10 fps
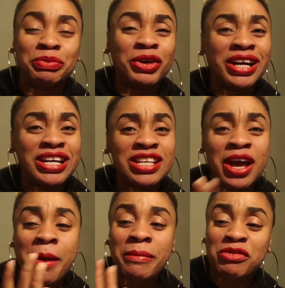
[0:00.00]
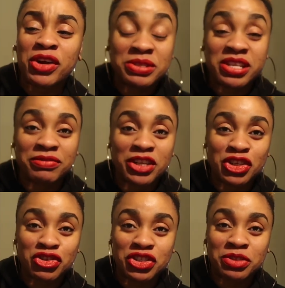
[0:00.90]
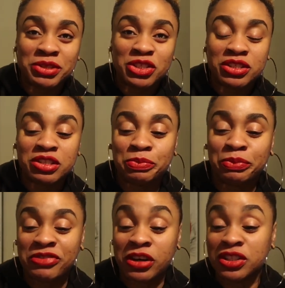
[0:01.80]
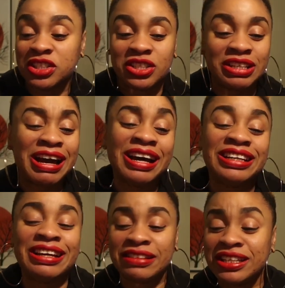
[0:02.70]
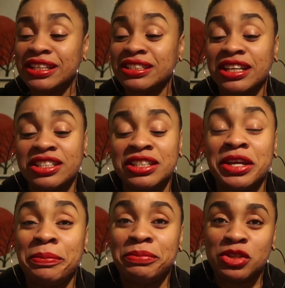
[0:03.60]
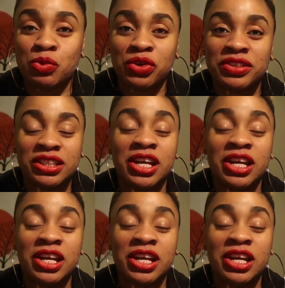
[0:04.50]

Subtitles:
But guys, my friend Stephanie introduced me to this foundation and I think it's actually a bit worth it.